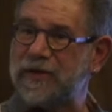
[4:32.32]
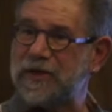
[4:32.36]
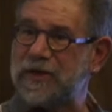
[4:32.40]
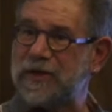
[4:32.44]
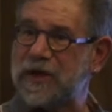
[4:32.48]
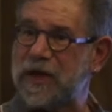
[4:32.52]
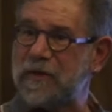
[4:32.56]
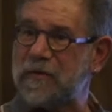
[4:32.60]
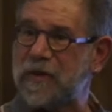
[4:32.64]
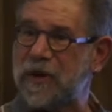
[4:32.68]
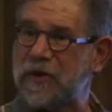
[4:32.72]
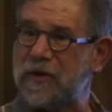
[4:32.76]

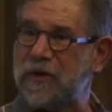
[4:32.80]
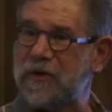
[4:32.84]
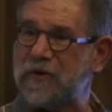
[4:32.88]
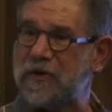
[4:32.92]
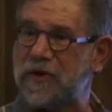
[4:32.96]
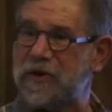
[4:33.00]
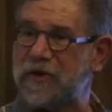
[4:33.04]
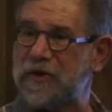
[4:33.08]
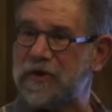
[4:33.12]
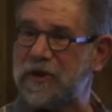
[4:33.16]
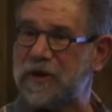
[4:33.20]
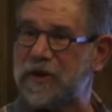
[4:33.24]
design by
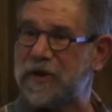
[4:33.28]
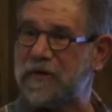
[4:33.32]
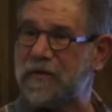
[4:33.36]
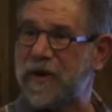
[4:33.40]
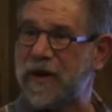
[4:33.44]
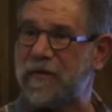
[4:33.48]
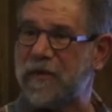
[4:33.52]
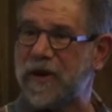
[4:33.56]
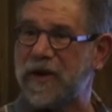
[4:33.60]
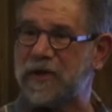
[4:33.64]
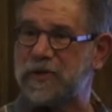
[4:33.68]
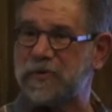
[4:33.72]
coding, thinking
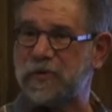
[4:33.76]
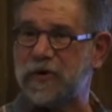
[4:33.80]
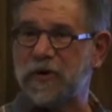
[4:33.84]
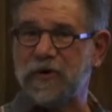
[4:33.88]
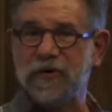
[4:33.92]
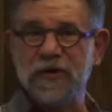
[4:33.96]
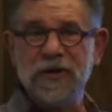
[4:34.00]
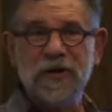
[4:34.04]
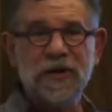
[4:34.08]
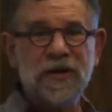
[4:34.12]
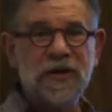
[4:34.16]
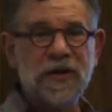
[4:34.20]
I might as
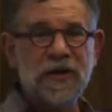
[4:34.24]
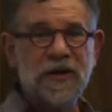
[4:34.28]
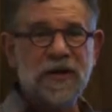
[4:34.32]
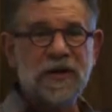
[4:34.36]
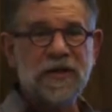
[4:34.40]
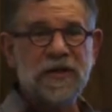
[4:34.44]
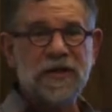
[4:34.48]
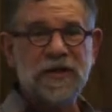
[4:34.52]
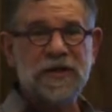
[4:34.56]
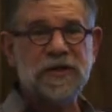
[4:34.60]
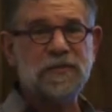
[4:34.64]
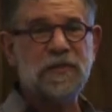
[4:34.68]
well
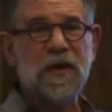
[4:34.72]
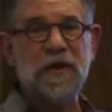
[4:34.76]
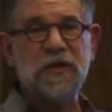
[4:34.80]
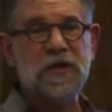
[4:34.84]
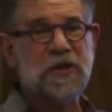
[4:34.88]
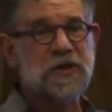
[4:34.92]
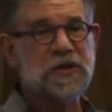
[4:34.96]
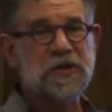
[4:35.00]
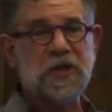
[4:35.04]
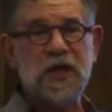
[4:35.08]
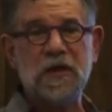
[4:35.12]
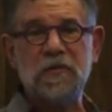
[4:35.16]
spend
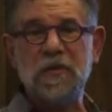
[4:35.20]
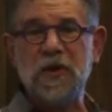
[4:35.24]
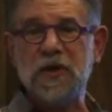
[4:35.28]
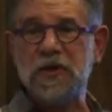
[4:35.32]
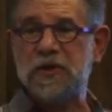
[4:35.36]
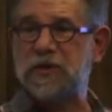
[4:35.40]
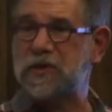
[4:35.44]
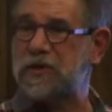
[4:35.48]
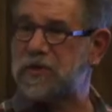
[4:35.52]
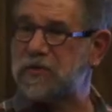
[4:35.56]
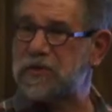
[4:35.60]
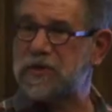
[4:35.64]
this 10
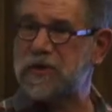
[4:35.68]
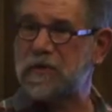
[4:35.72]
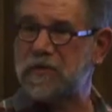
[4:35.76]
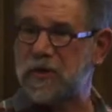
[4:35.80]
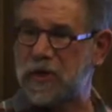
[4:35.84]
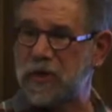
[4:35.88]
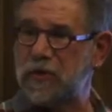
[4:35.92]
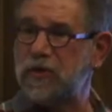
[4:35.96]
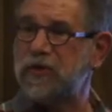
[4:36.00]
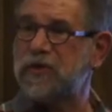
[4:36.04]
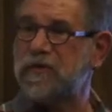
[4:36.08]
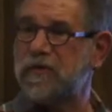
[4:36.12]
minutes and do
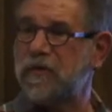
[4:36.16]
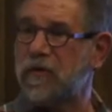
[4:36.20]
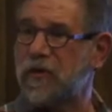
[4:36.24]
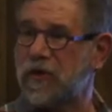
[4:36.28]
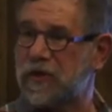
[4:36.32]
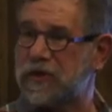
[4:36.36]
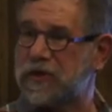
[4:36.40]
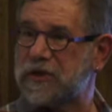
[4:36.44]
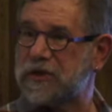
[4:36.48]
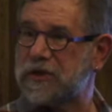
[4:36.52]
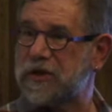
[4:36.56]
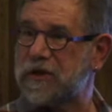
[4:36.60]
something useful
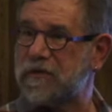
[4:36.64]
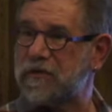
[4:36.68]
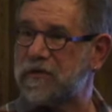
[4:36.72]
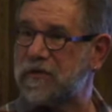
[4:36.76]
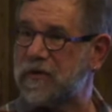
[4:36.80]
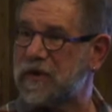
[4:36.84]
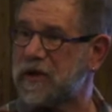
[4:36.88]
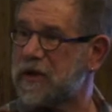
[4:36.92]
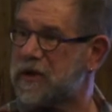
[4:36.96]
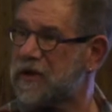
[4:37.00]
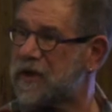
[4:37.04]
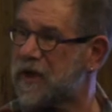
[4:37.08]
instead of
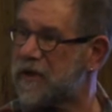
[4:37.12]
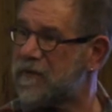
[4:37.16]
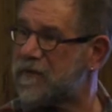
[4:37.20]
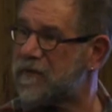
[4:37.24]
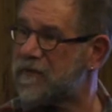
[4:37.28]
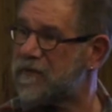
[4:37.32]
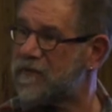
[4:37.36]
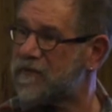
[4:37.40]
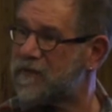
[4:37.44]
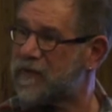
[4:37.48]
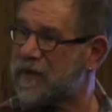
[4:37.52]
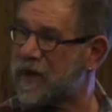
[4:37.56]
doing a
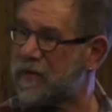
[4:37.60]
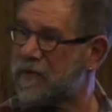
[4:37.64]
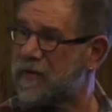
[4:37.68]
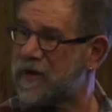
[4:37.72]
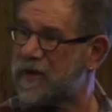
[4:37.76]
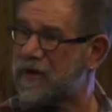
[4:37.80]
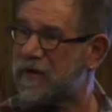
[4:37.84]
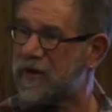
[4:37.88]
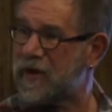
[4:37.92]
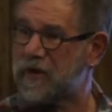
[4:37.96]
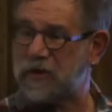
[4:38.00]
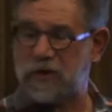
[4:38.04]
10-minute
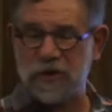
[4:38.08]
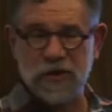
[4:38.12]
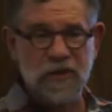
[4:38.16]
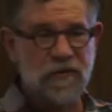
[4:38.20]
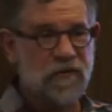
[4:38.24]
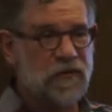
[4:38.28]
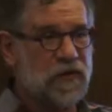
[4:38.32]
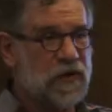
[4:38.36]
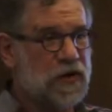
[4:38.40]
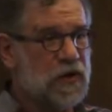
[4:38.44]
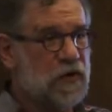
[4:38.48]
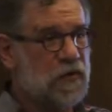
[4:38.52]
audition
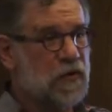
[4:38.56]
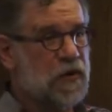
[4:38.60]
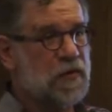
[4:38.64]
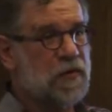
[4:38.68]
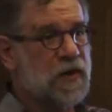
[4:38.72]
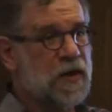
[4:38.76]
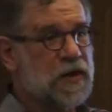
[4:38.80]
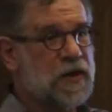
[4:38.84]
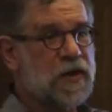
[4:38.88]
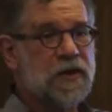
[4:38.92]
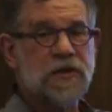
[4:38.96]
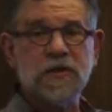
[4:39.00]
video at
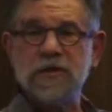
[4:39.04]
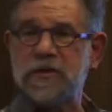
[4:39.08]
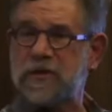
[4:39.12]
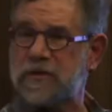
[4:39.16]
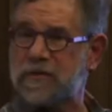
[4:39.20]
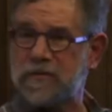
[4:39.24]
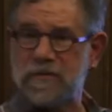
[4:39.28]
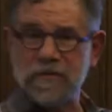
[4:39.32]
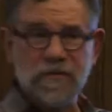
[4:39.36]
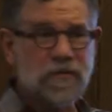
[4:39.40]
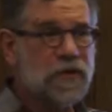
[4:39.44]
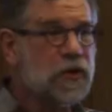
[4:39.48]
my kids'
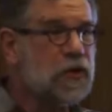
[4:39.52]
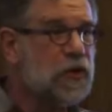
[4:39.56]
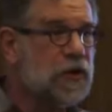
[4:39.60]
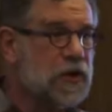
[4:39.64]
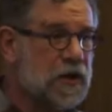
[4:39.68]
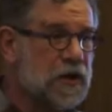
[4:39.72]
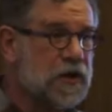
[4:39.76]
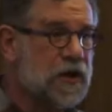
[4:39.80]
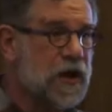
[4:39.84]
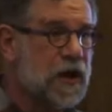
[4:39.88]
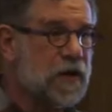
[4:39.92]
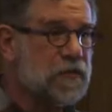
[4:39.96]
Little
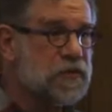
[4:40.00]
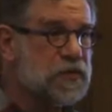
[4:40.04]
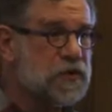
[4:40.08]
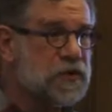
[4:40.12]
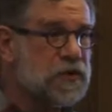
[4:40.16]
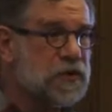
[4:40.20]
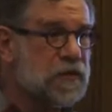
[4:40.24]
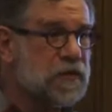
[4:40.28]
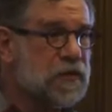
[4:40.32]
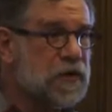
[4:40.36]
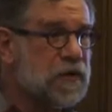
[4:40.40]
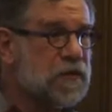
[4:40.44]
League games or
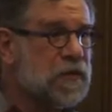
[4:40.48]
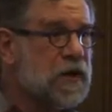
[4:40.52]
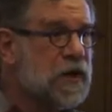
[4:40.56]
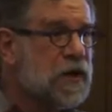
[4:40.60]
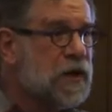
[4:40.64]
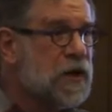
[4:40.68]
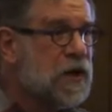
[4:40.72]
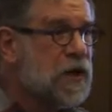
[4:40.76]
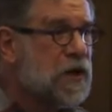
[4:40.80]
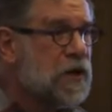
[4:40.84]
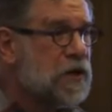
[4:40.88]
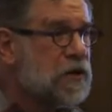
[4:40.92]
something.
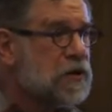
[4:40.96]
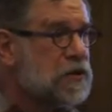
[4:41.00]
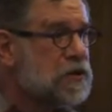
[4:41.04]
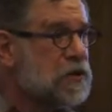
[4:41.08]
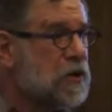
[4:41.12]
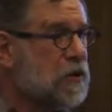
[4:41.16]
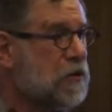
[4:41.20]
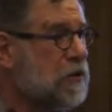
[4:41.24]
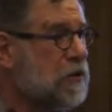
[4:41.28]
So